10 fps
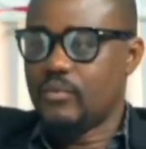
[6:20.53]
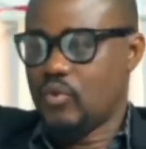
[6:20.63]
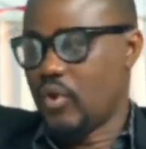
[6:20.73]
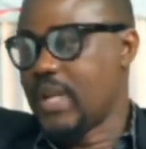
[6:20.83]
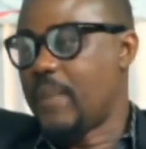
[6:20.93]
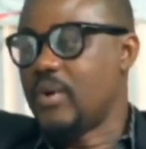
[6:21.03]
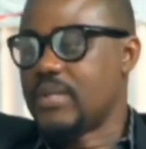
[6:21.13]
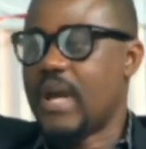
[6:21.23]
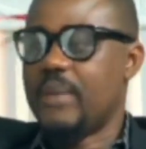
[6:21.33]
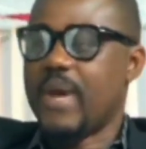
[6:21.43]
talking
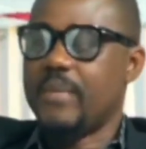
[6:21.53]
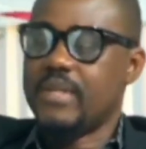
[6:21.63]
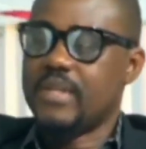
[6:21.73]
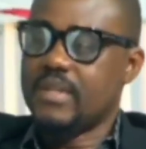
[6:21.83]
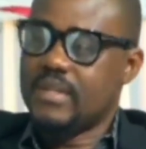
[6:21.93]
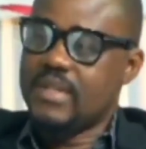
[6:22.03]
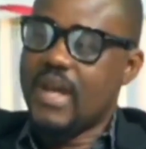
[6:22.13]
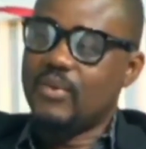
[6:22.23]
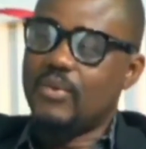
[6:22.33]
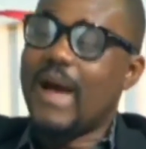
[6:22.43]
about, in this
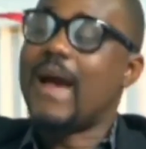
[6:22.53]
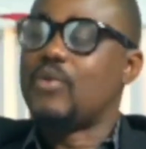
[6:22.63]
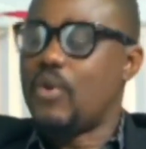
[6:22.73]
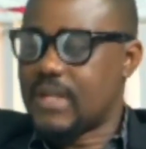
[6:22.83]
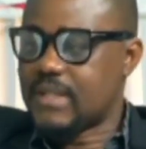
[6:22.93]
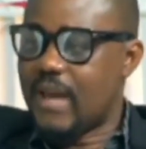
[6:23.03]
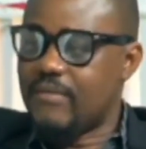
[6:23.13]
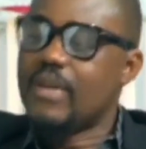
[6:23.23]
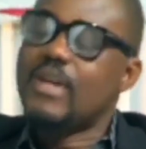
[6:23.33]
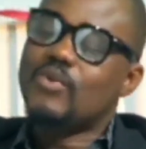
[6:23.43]
scenario, ad hoc staff.